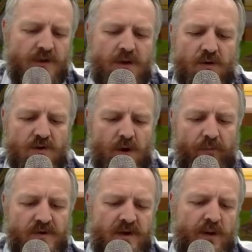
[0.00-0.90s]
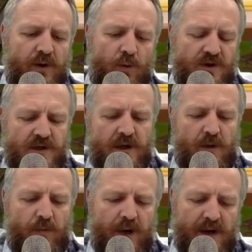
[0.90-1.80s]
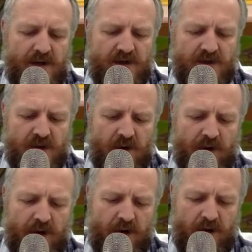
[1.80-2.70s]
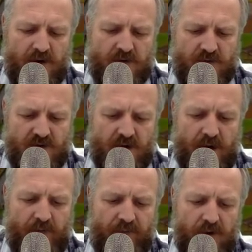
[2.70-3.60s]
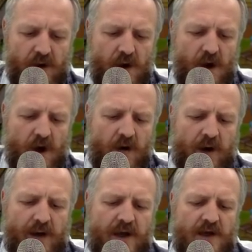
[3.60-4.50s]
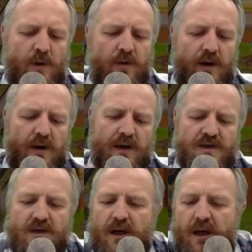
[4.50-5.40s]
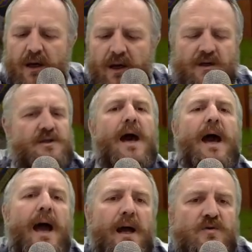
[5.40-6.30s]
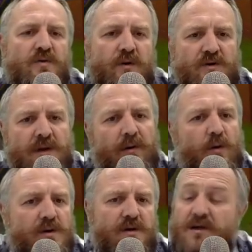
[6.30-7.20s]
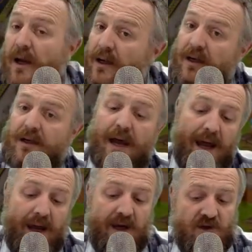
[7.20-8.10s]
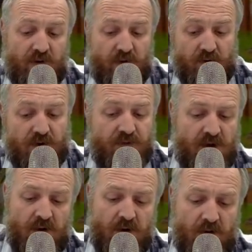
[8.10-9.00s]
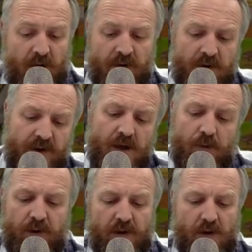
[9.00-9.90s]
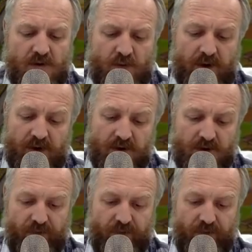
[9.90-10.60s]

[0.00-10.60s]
those on. So anybody wants yellow paint, there's now that item's there. Right, next one on the list is the hand drills. Now, according to this, I need hand drills. So I'm going to be keeping those ones.